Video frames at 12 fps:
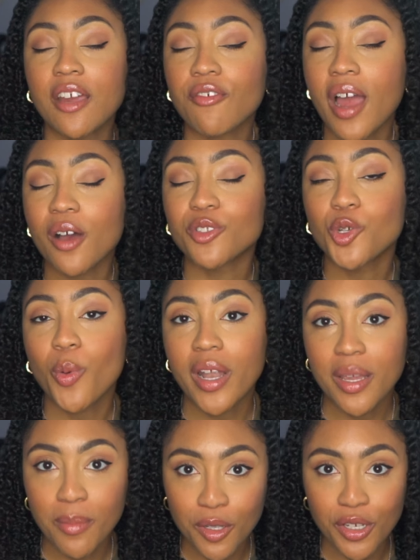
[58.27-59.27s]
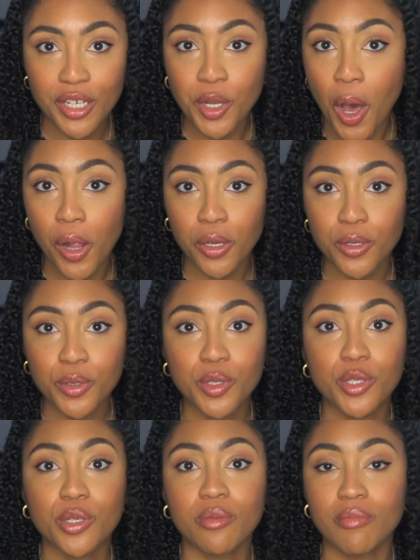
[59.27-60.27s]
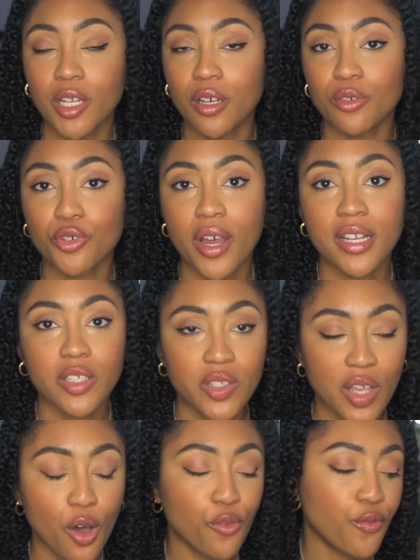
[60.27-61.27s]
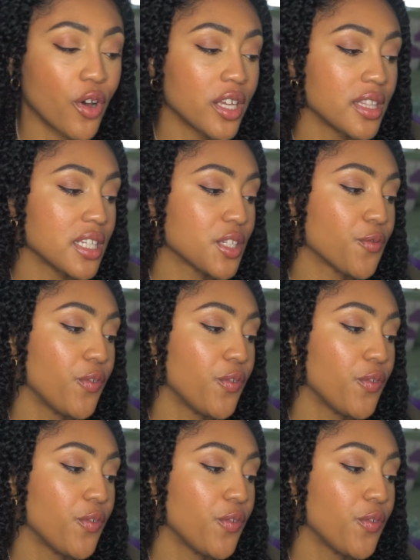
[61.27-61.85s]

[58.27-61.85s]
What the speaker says: around $20 million you know, trying to self-fund this